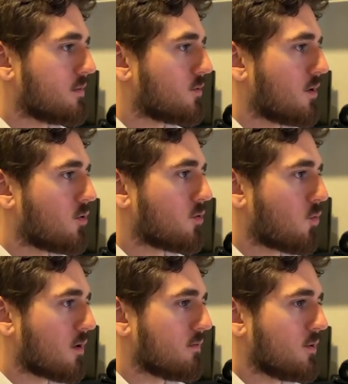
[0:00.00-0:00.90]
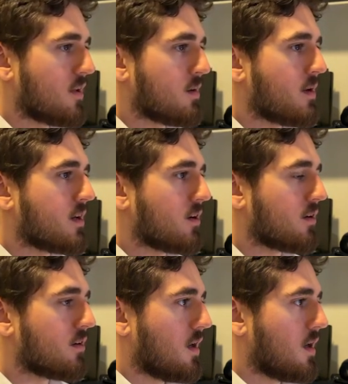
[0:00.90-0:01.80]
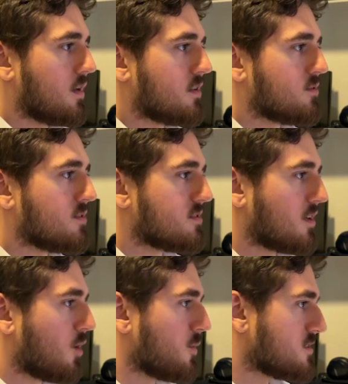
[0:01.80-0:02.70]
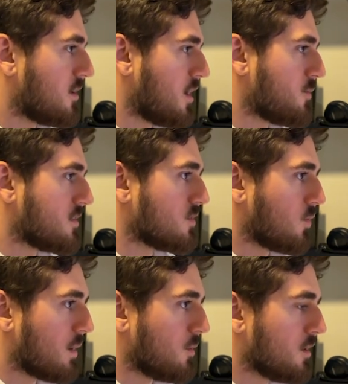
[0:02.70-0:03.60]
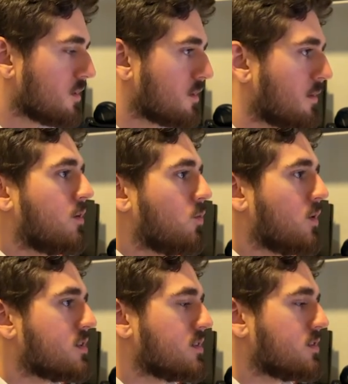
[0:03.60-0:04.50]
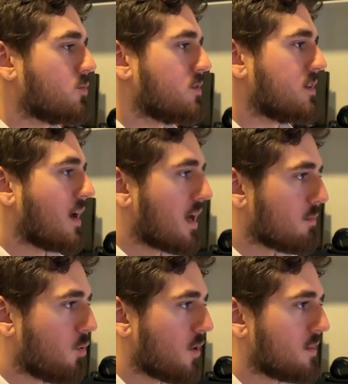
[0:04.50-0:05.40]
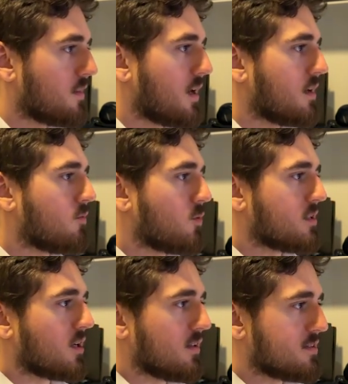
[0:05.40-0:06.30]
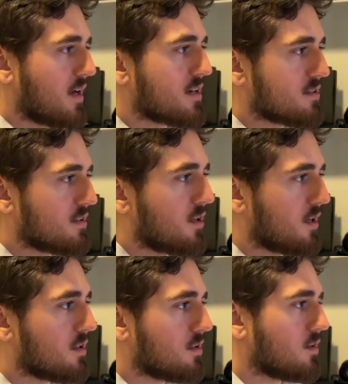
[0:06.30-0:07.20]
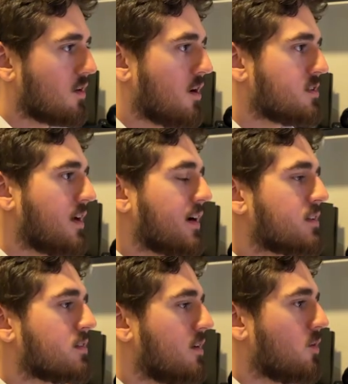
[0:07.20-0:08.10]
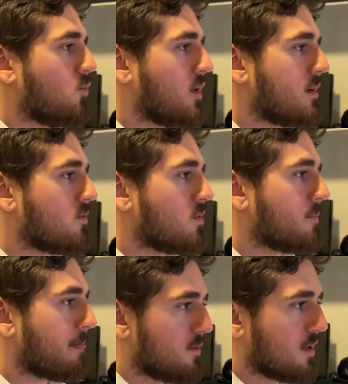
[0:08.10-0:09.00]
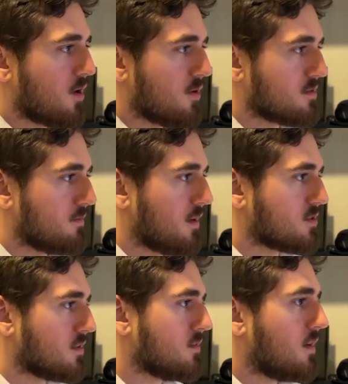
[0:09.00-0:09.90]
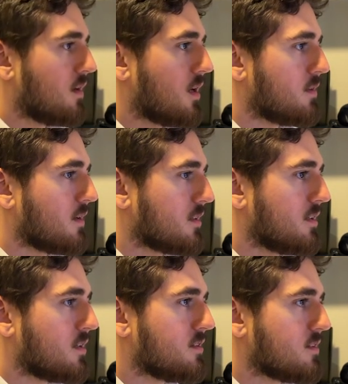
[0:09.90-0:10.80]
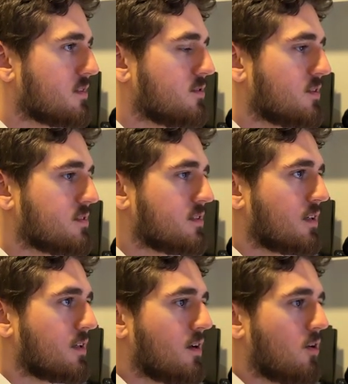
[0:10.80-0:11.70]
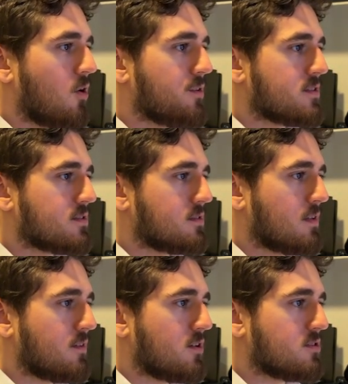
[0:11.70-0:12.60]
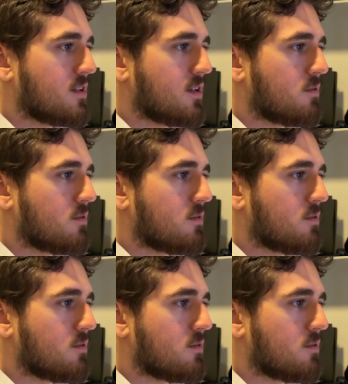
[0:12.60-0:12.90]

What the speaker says: create order workflow that I made here. And as you can see here, we start out with this webhook, which is the endpoint that Retell is actually gonna contact whenever it calls the function. And if I click onto this, you can see all this stuff that you're seeing